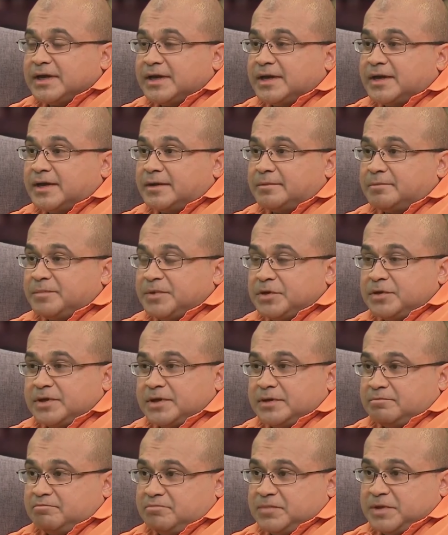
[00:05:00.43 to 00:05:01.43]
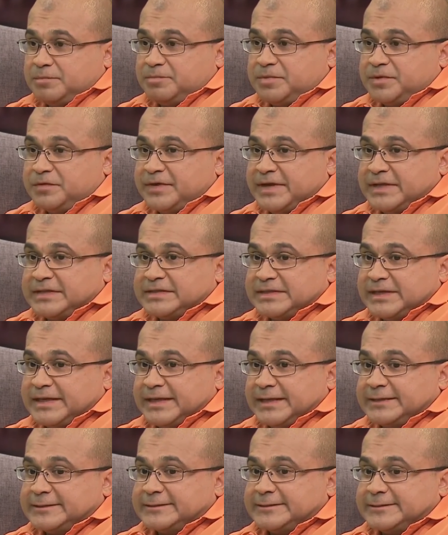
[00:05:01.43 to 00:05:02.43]
It prevents
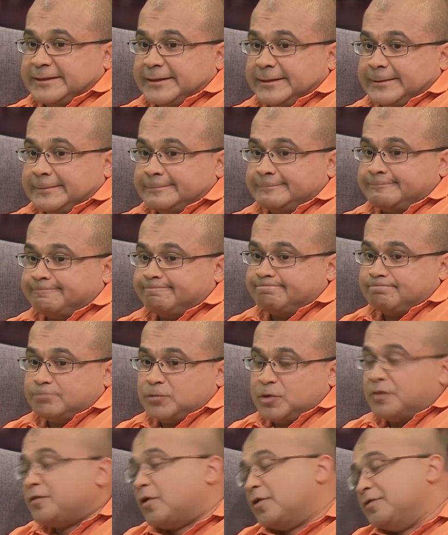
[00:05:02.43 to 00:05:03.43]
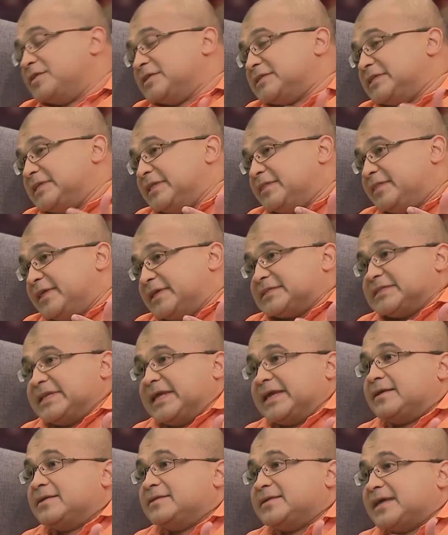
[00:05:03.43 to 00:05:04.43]
against obviously things
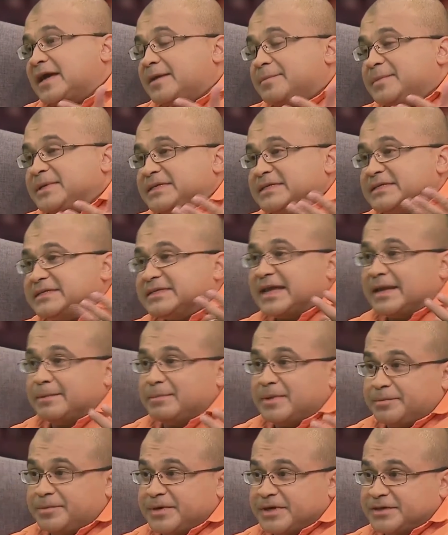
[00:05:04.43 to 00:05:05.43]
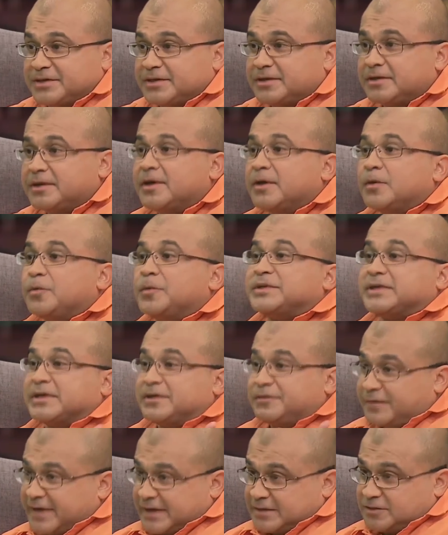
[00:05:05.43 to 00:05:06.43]
like diabetes and high blood pressure, which can
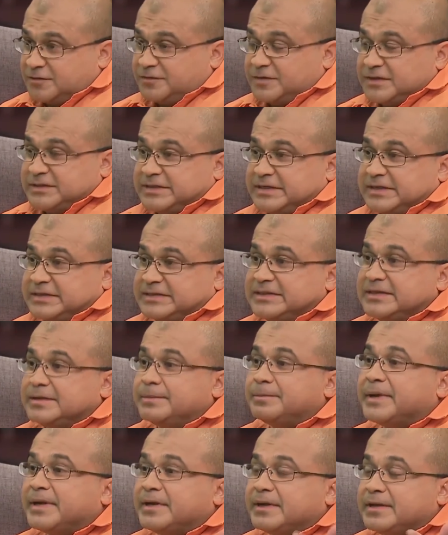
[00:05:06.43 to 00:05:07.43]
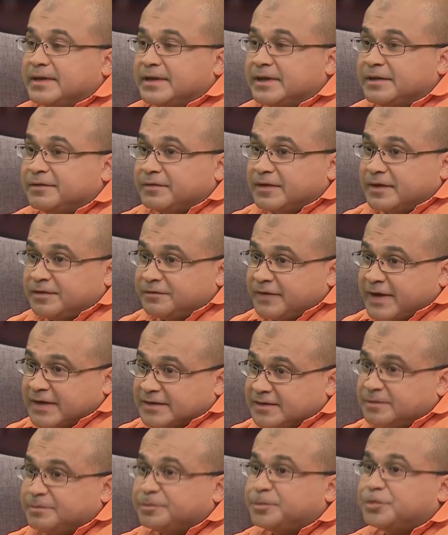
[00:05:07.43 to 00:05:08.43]
affect your fertility, but in
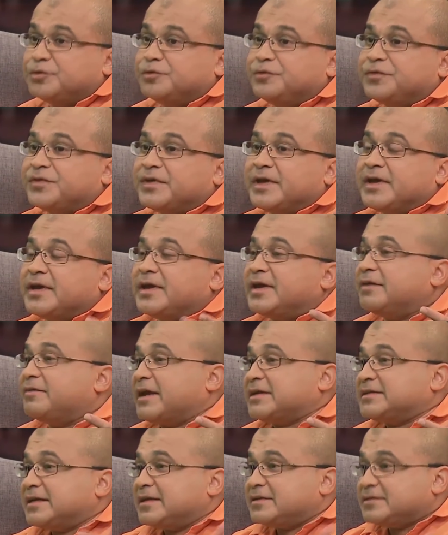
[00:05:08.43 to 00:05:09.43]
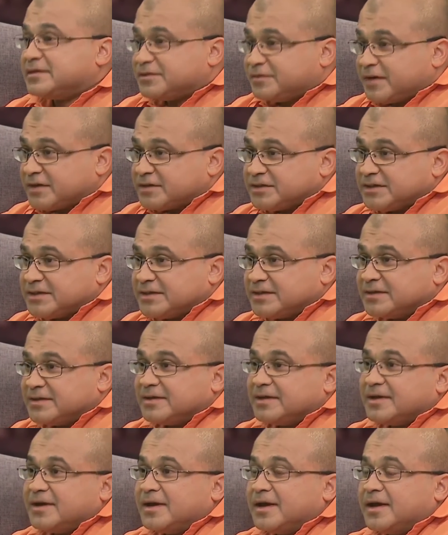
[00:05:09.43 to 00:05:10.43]
fact it improves erectile dysfunction
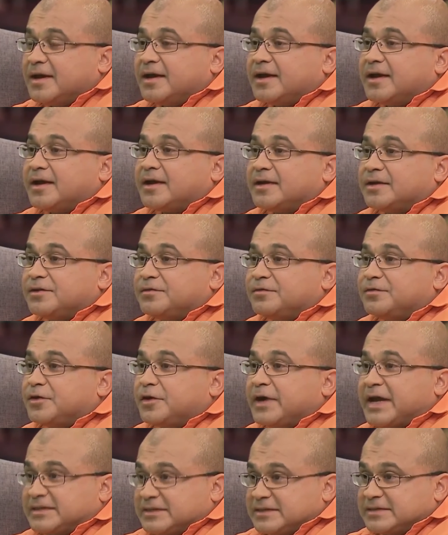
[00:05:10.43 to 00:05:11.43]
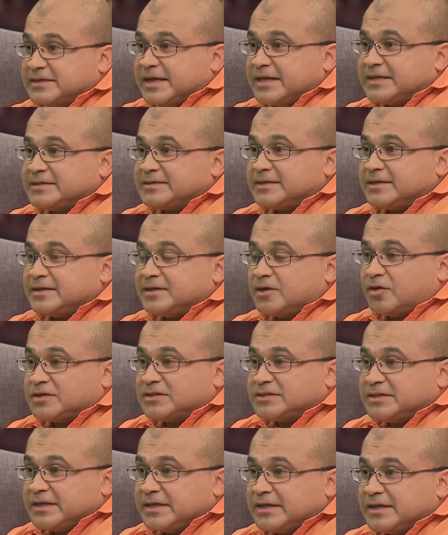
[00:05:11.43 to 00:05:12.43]
if you're exercising
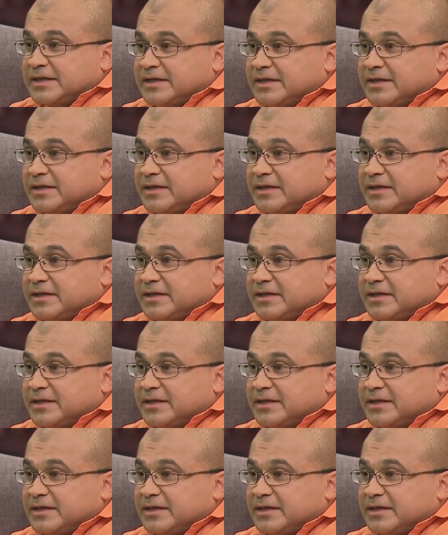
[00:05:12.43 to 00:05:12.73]
constantly.